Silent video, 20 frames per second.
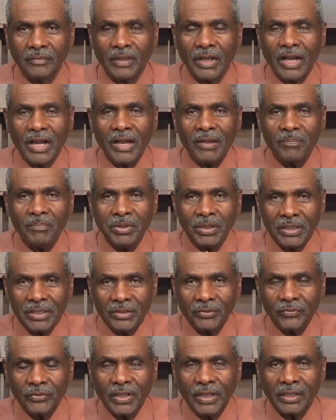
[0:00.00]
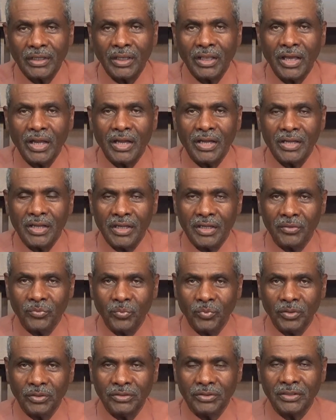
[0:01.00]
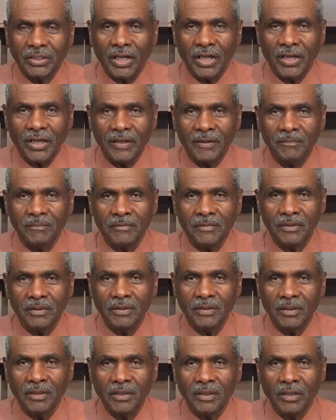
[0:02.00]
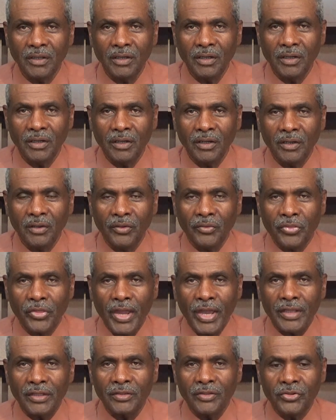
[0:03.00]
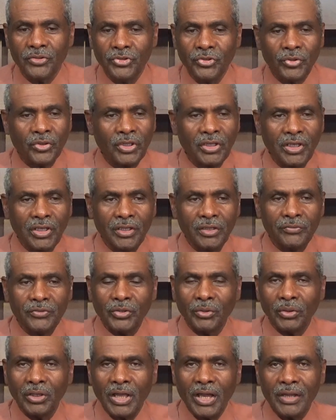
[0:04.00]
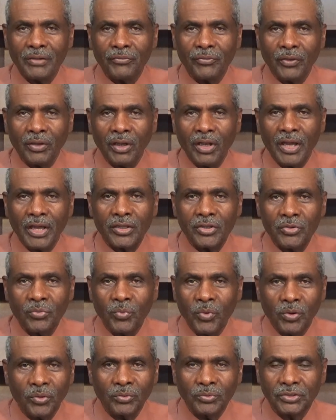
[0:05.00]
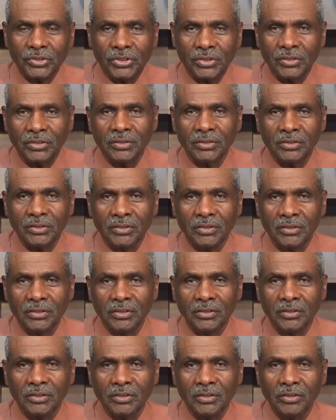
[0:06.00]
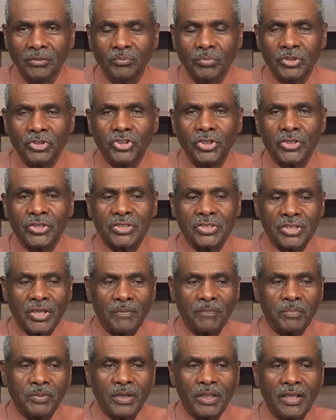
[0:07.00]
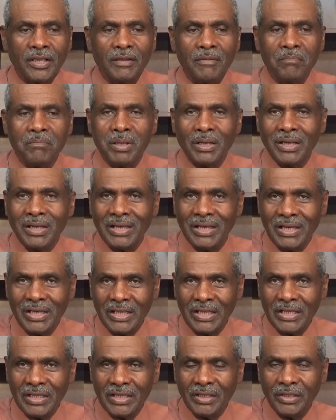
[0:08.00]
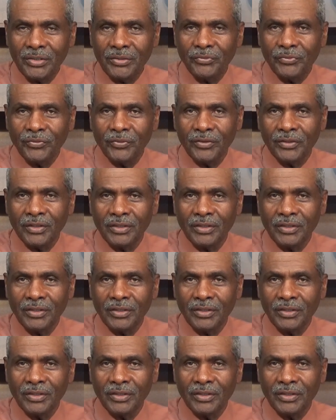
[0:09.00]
I believed that lie at one time, that you can live your life like you want, but just simply believe